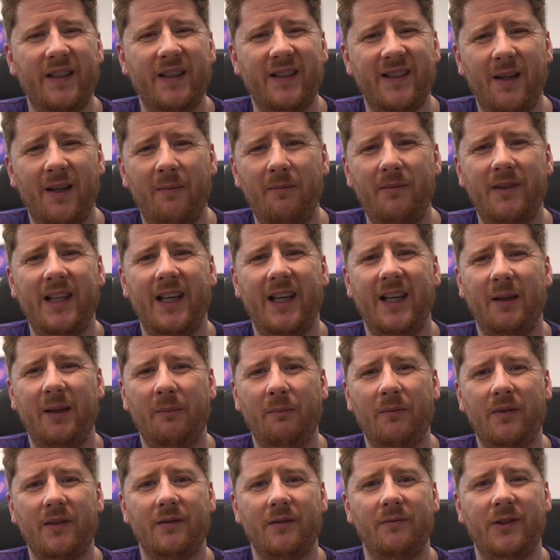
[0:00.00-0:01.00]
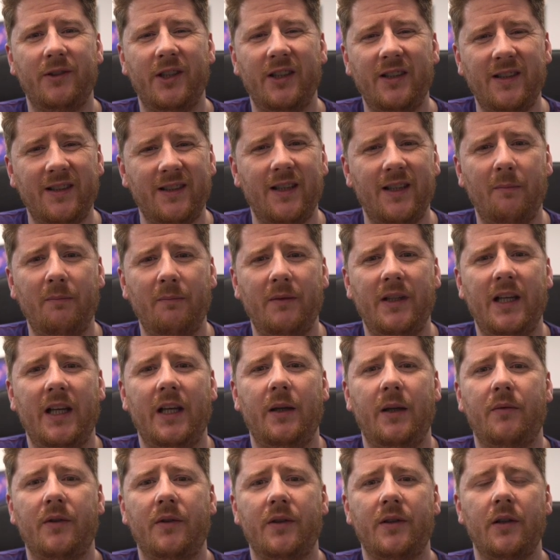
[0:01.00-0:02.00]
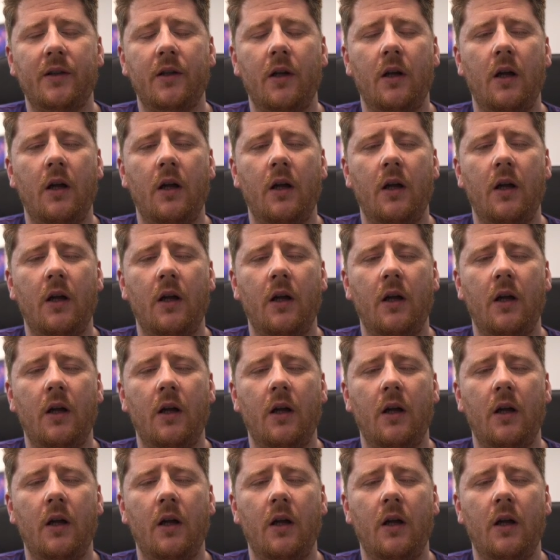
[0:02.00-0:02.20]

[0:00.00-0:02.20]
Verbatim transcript: sometimes, just sometimes,